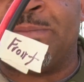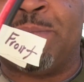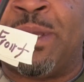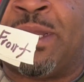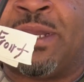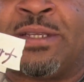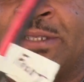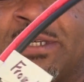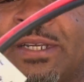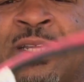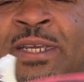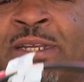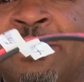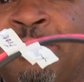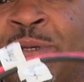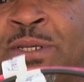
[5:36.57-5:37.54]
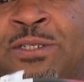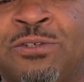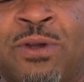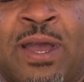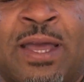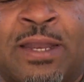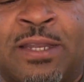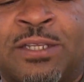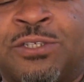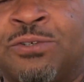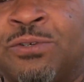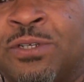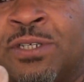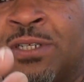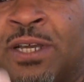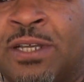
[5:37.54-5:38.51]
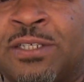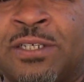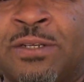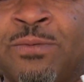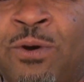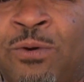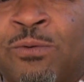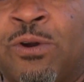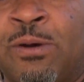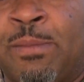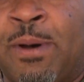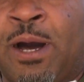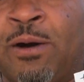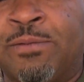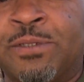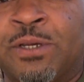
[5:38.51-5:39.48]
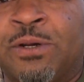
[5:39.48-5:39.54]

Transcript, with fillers: minutes it, it'll be dry that you can touch it, it won't rub off.